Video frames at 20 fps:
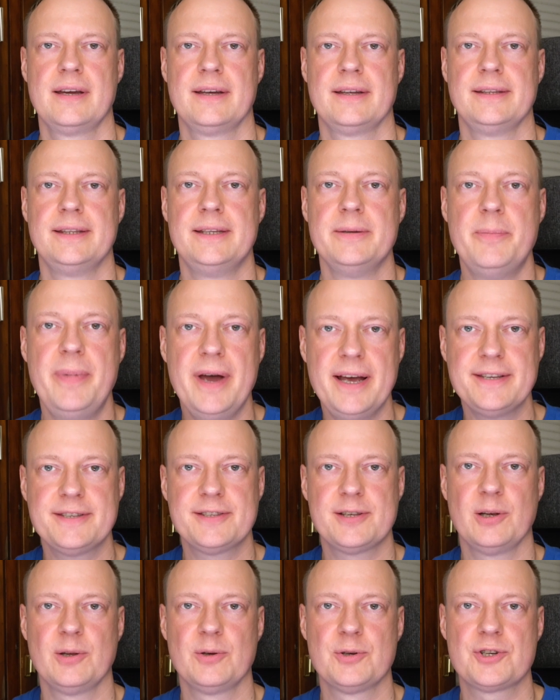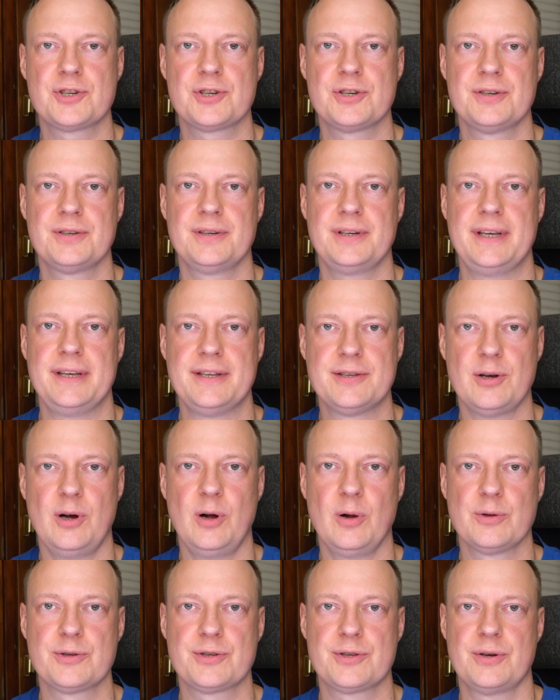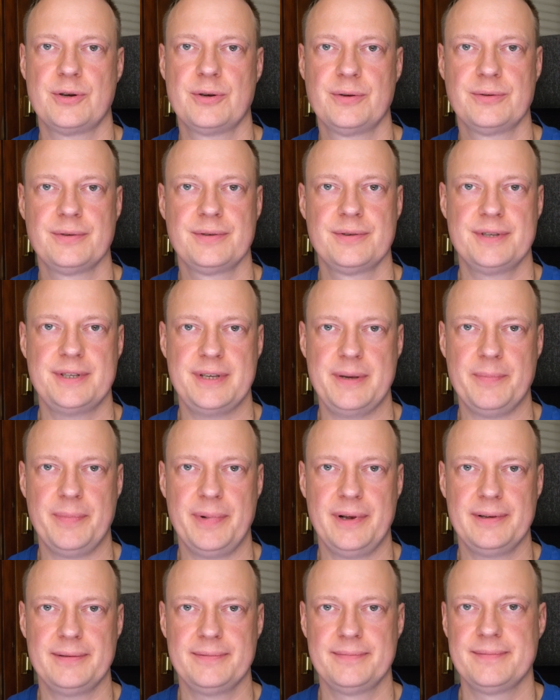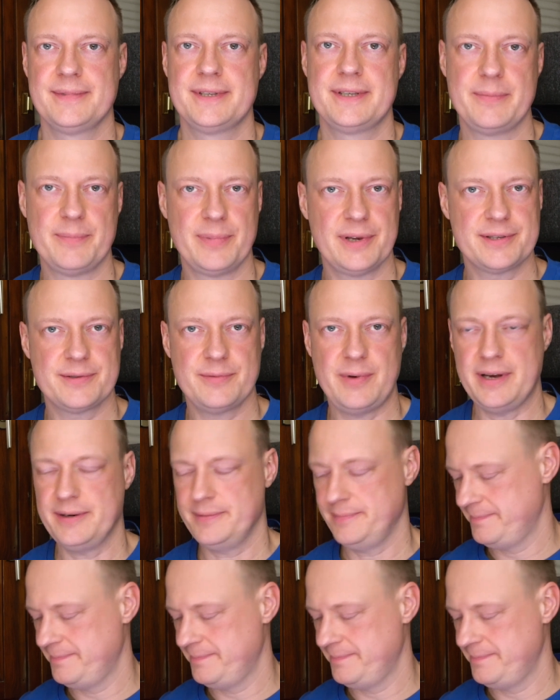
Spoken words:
The best solution is also simple, simplest one.